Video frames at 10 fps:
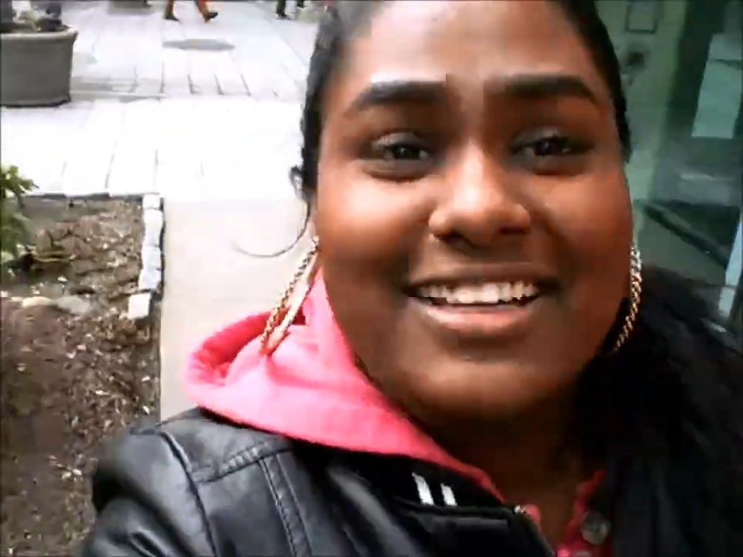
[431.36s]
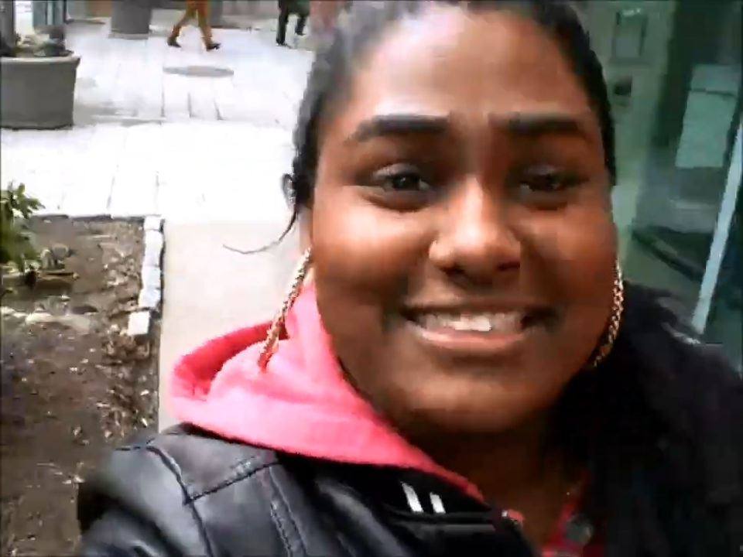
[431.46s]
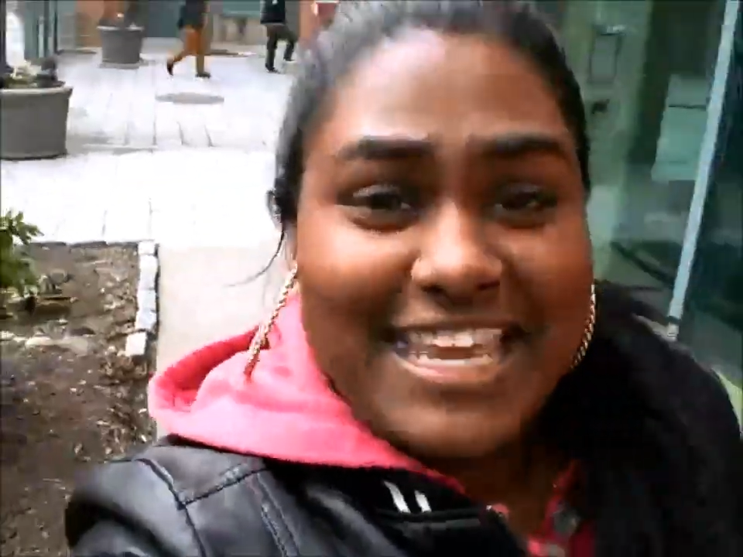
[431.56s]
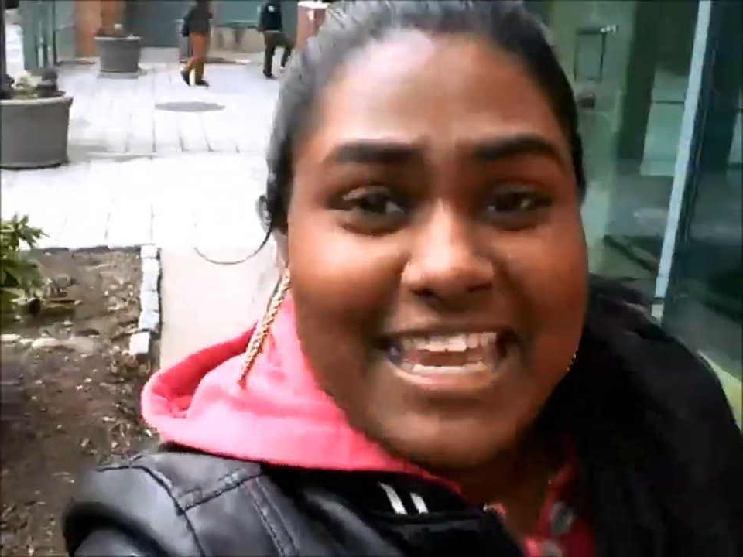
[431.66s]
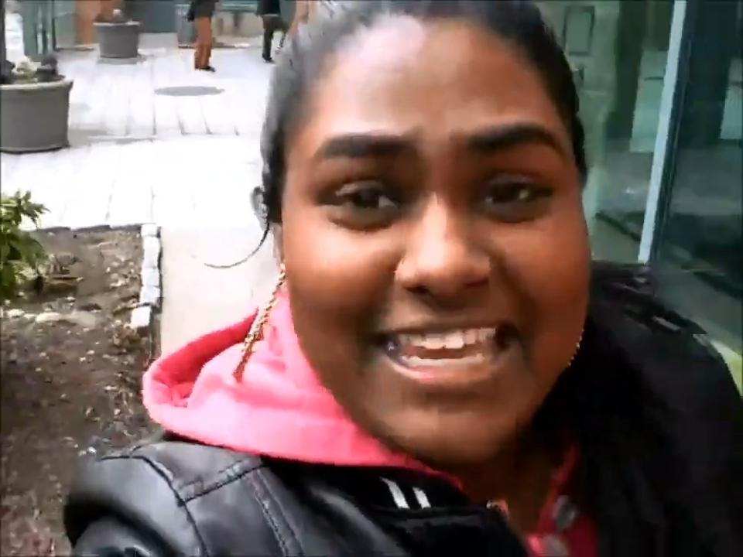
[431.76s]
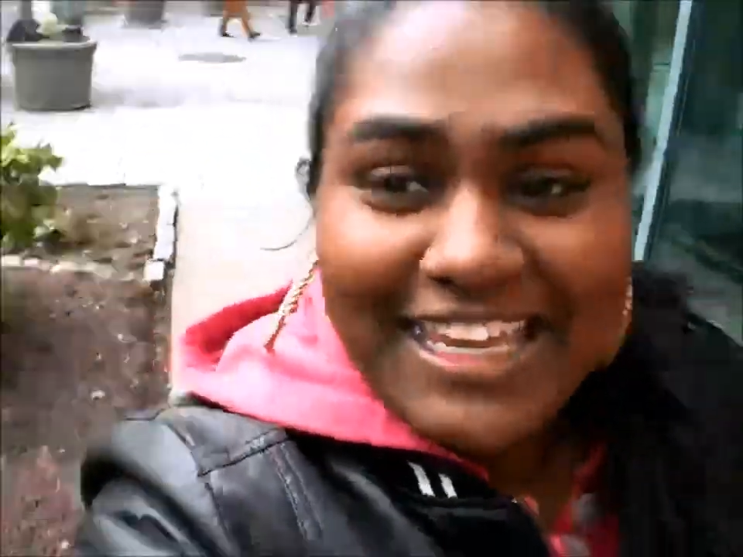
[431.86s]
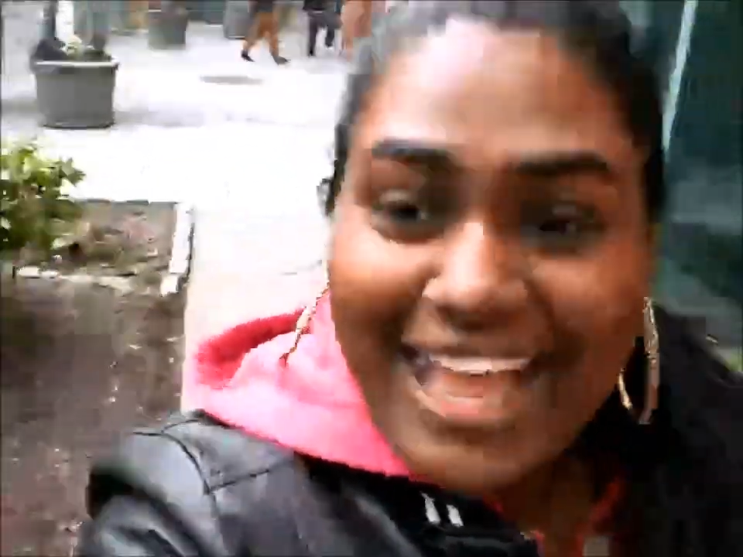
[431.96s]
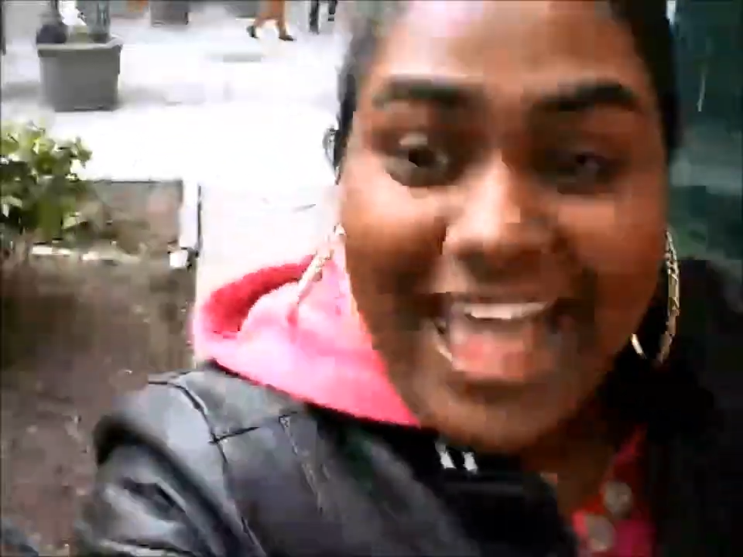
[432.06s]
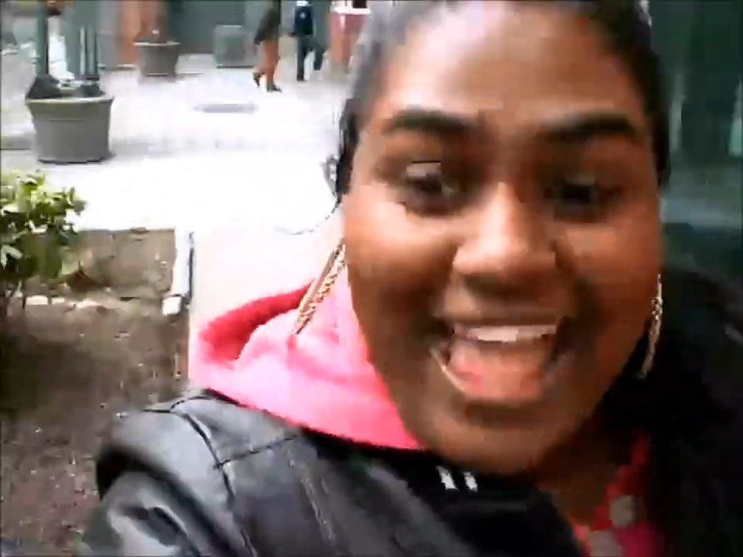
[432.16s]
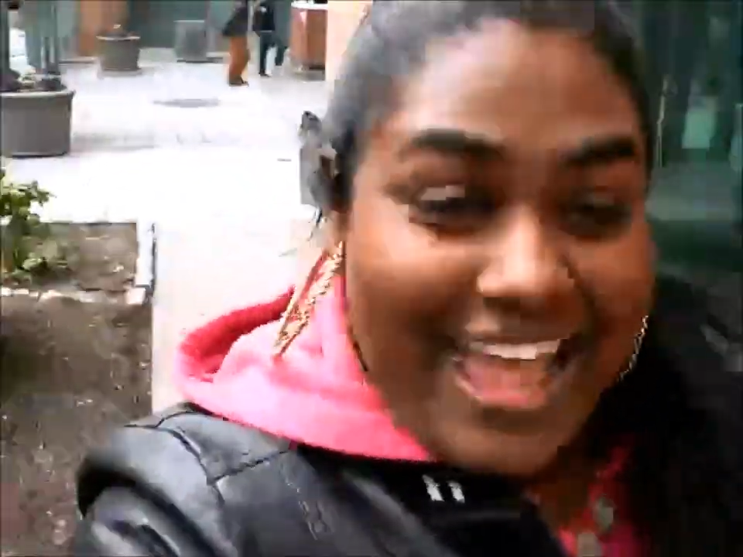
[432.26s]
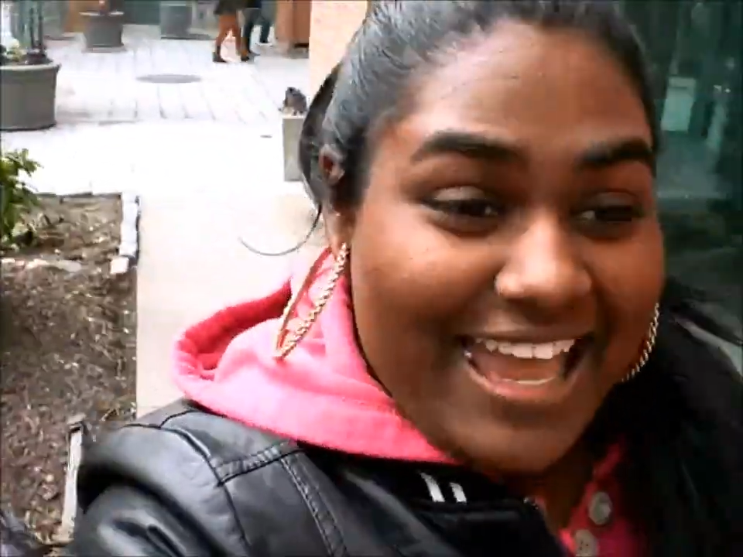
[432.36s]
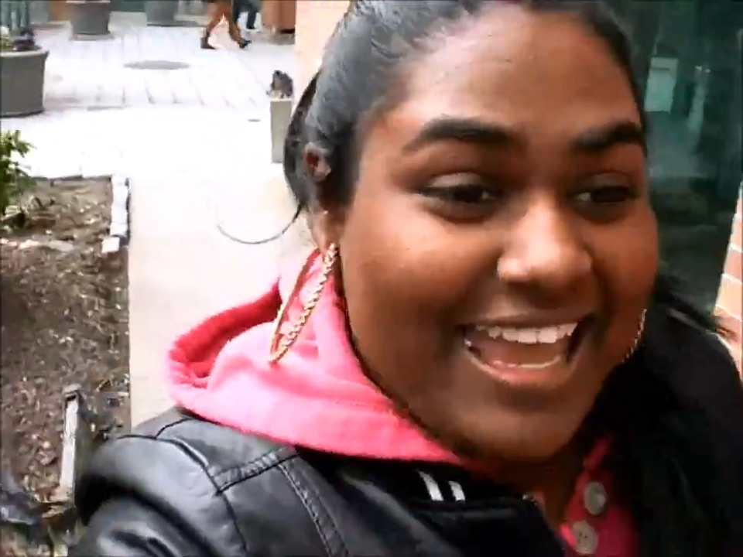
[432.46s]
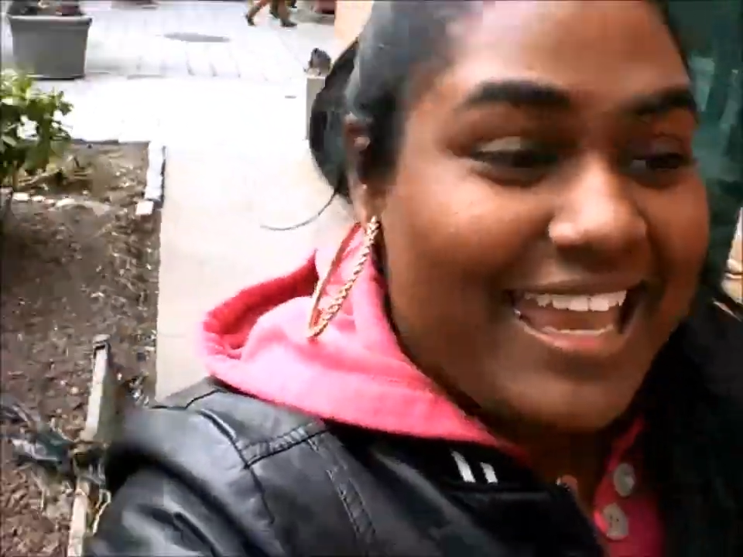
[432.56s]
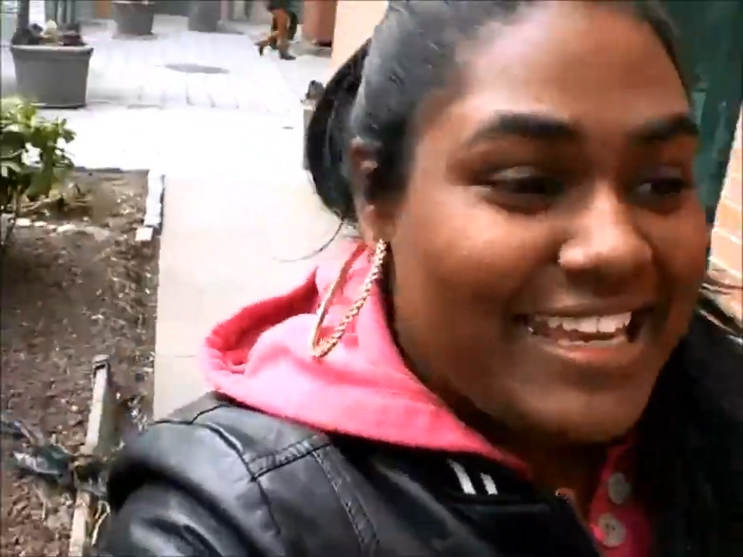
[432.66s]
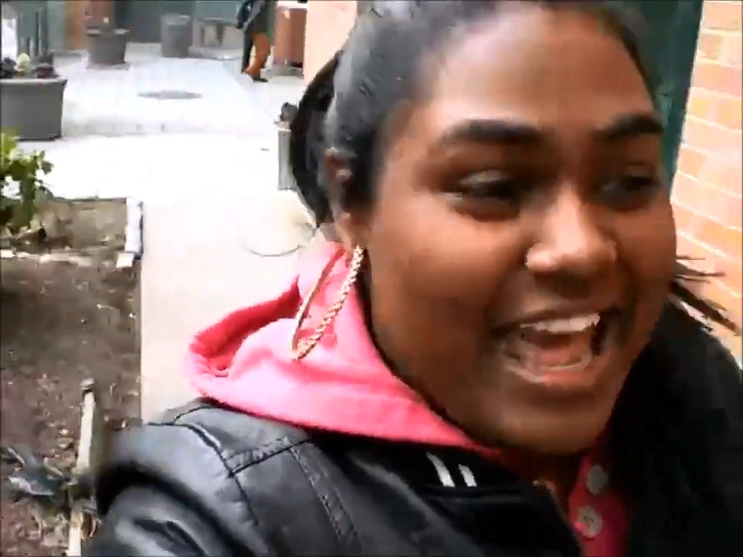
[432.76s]
because he
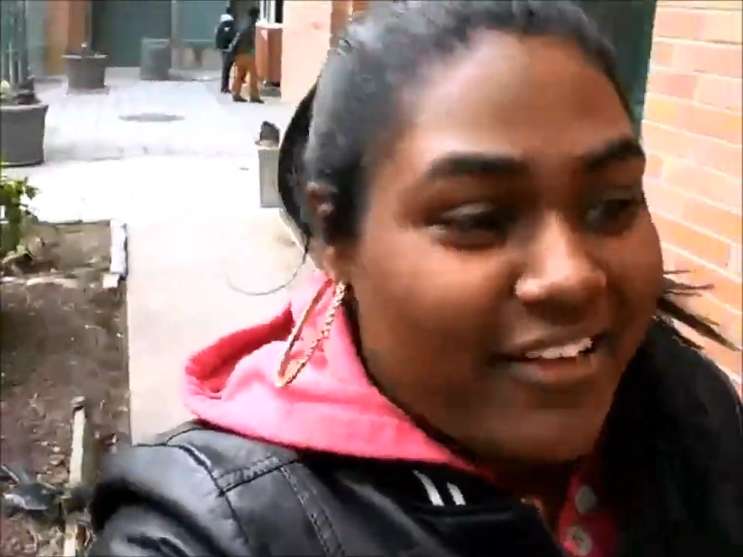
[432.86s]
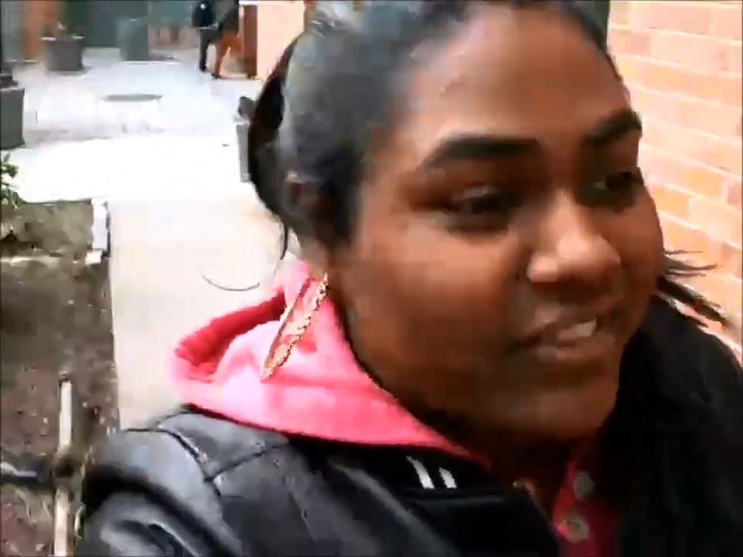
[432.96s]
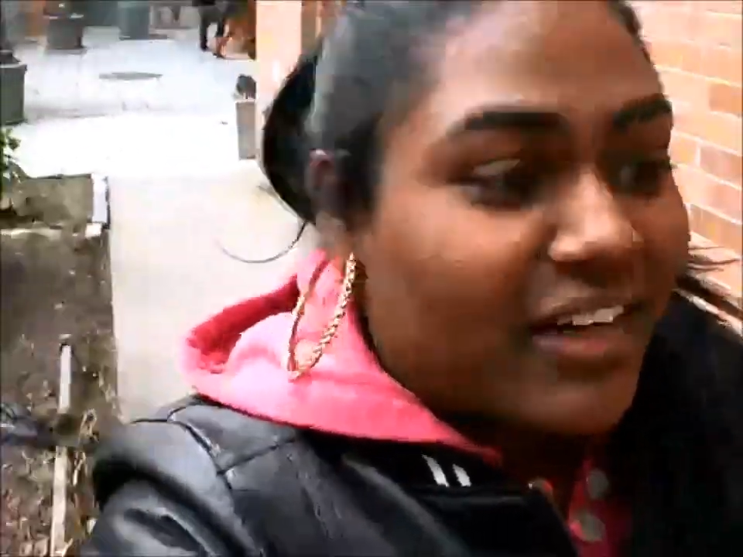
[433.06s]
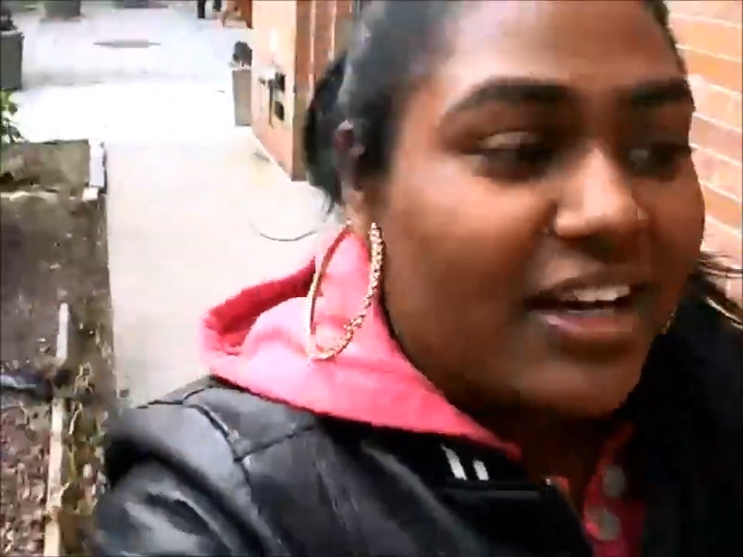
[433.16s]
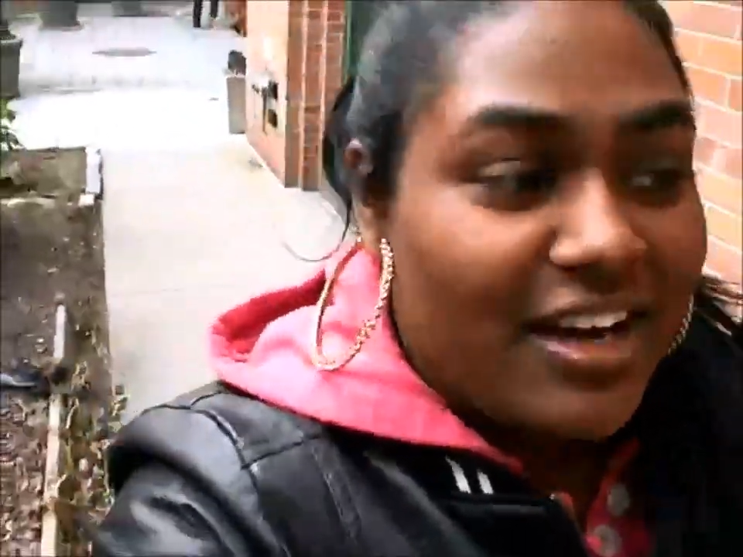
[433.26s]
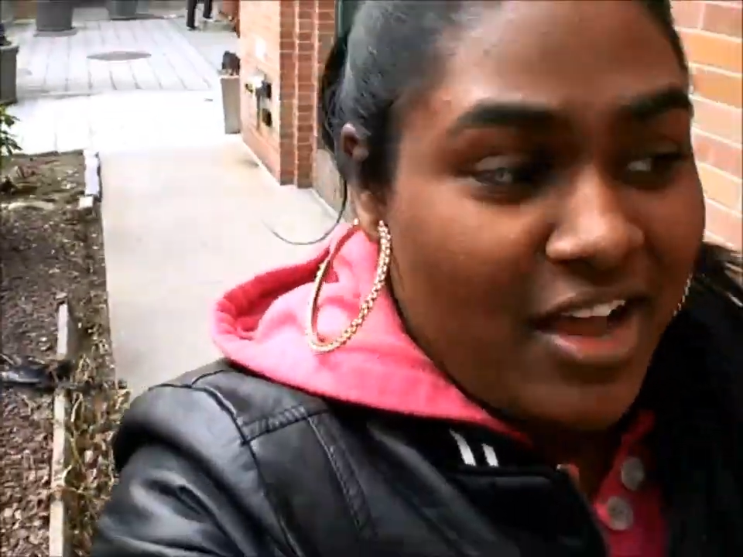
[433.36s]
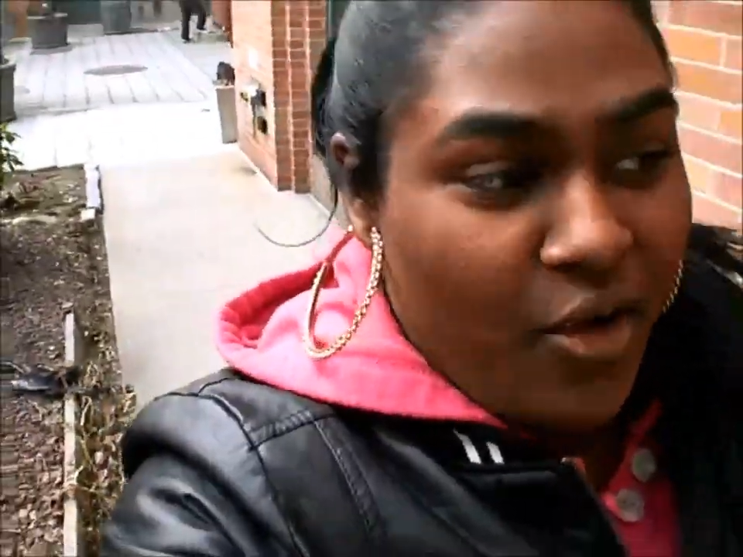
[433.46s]
oh, he never